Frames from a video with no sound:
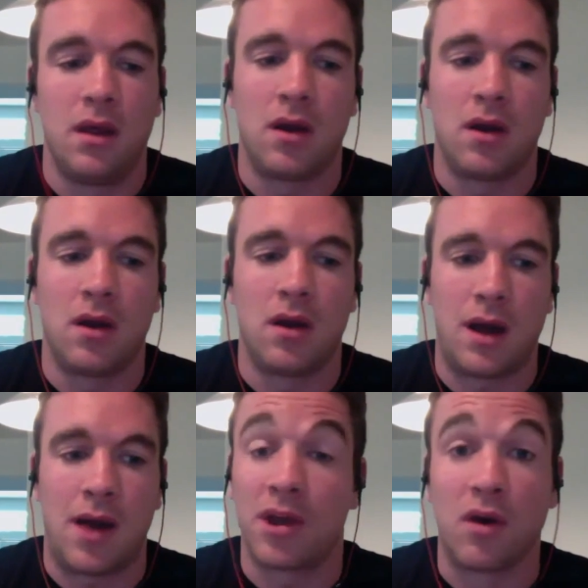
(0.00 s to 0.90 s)

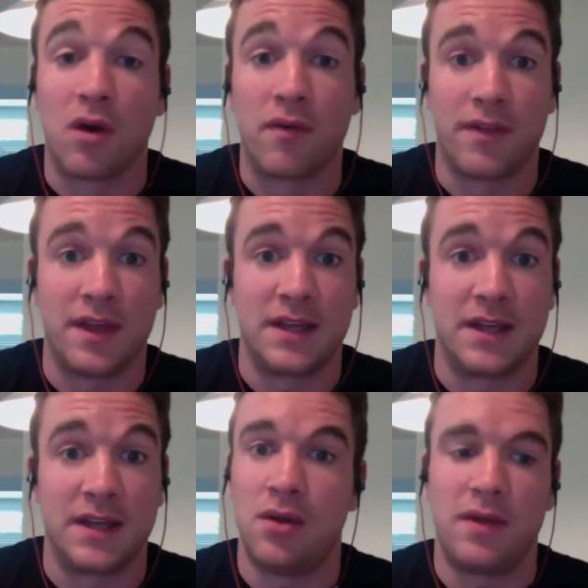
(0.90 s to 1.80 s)
I want to go for this.
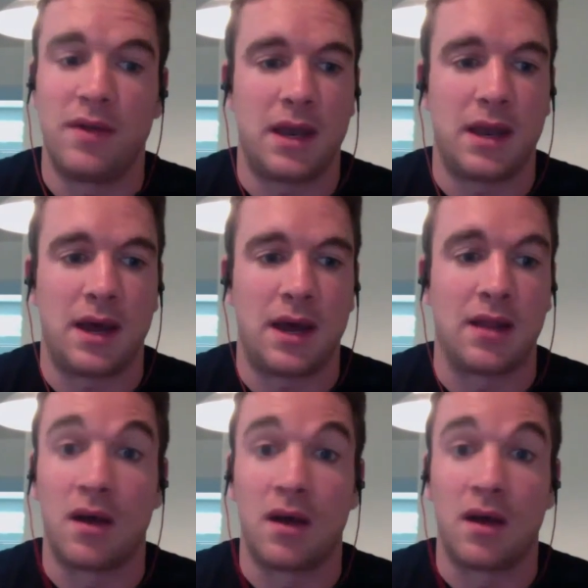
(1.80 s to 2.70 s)
I knew that
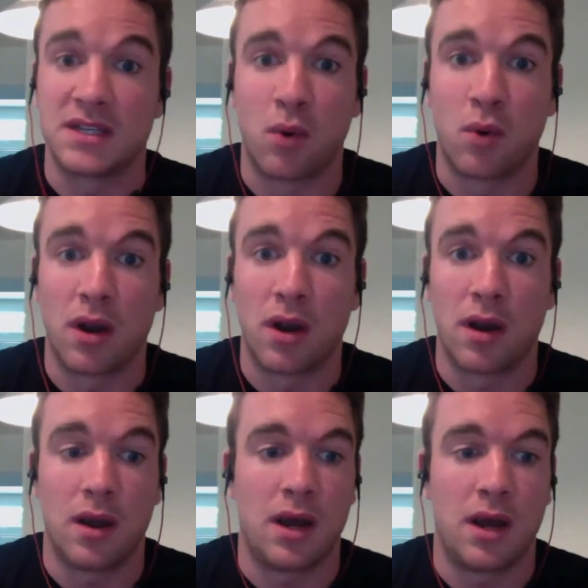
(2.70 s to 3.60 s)
I love the
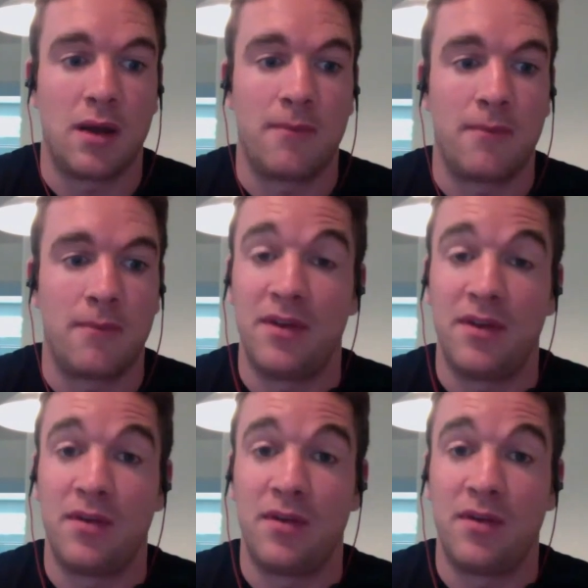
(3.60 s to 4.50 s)
sport. I've been
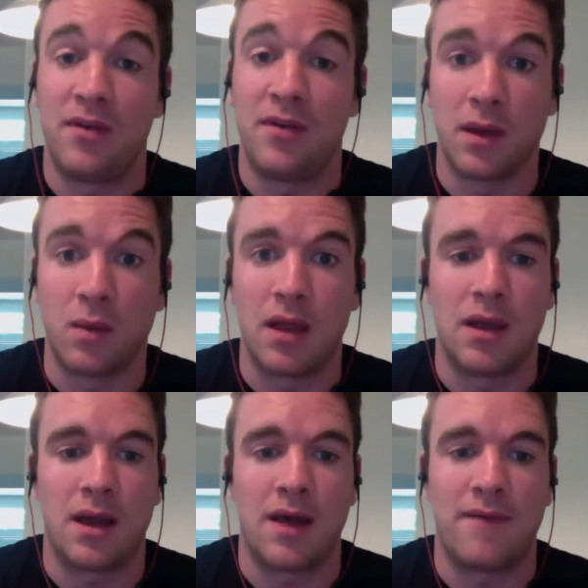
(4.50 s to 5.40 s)
doing really well,
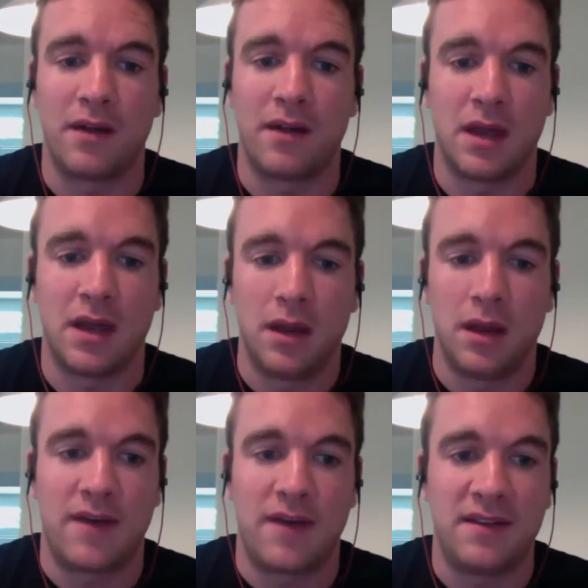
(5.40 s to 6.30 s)
and I felt that
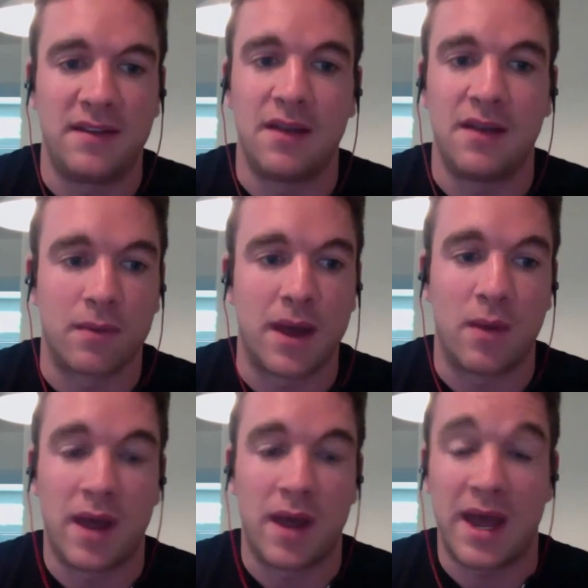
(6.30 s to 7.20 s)
if I did it the
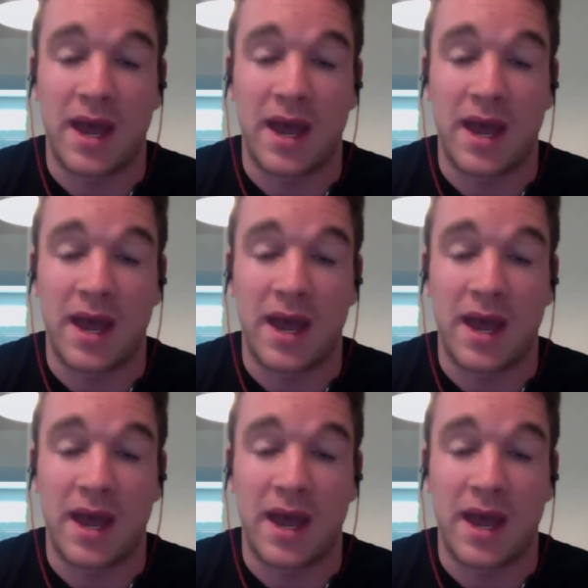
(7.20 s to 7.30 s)
right